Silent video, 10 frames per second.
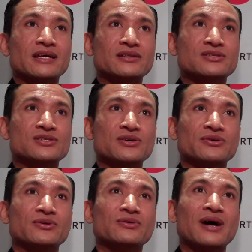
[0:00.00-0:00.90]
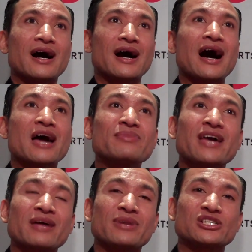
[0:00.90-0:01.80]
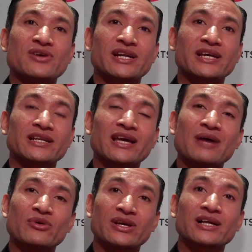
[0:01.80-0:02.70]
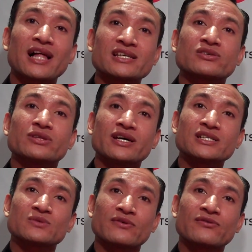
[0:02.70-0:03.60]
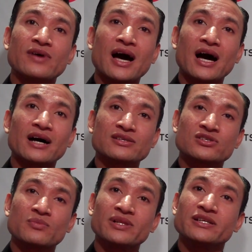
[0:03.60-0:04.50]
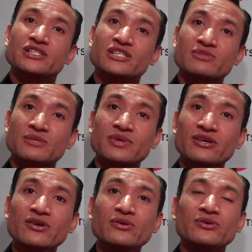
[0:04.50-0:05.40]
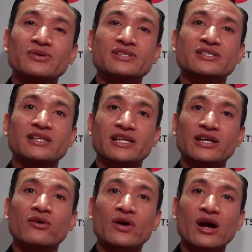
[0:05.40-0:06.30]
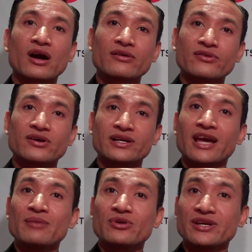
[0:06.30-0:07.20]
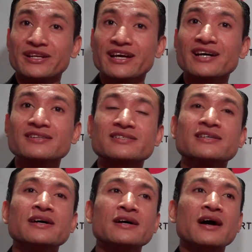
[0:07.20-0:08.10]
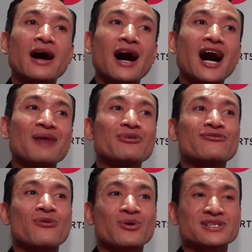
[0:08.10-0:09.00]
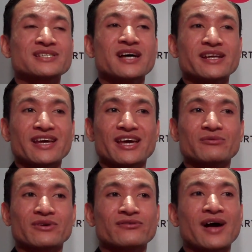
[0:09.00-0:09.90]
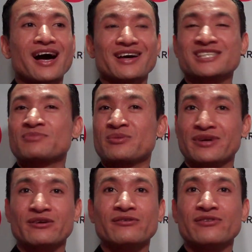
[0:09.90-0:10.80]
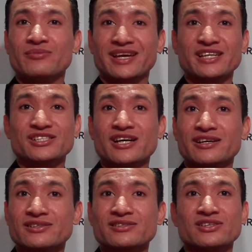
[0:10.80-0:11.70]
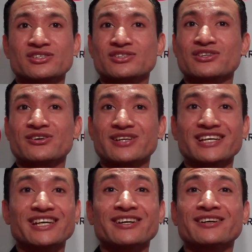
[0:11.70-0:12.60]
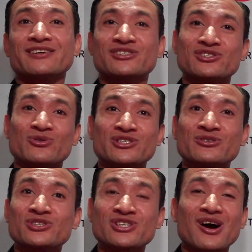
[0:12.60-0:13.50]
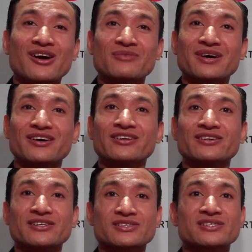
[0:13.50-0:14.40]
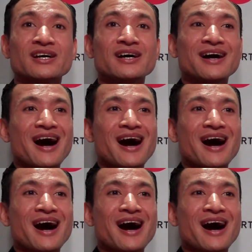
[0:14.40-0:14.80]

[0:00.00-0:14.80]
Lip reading: And so I began my training in Cambodian classical dance with Sophiline Shapiro, who is the leading choreographer in Cambodian dance, before studying with experimental filmmaking giants such as Ernie, Gehr, and George Kuchar, among others.